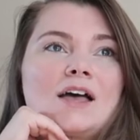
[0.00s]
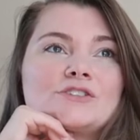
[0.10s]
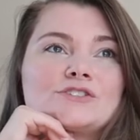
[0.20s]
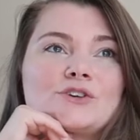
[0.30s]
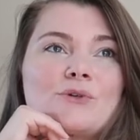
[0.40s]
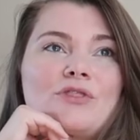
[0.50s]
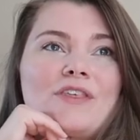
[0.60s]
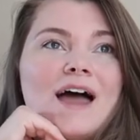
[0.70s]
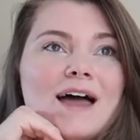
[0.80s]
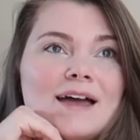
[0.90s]
So
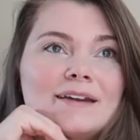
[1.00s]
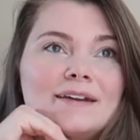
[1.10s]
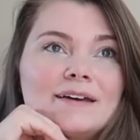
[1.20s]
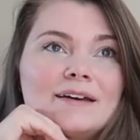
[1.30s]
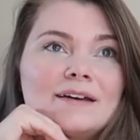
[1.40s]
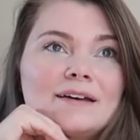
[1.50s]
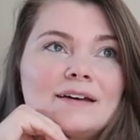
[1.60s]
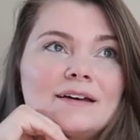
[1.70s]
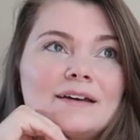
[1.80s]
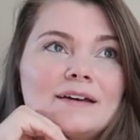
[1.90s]
then
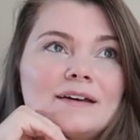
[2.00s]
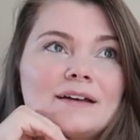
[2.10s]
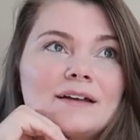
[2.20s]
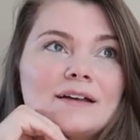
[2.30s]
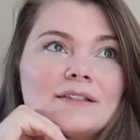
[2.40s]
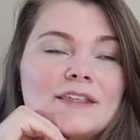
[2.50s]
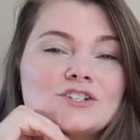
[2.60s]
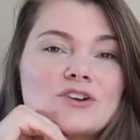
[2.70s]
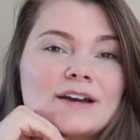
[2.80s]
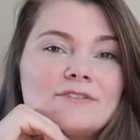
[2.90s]
they
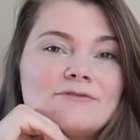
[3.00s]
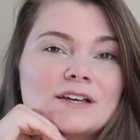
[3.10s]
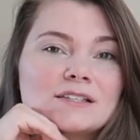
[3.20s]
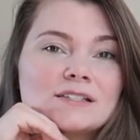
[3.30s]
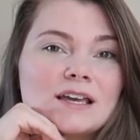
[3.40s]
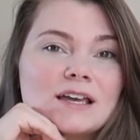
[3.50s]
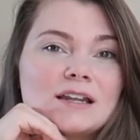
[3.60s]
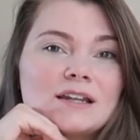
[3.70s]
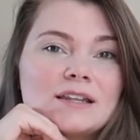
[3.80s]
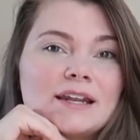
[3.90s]
tried to fix
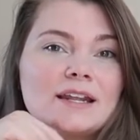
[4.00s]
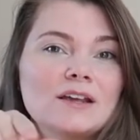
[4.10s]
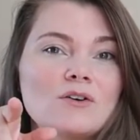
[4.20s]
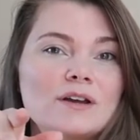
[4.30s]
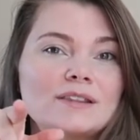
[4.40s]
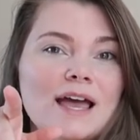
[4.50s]
it. They didn't go get the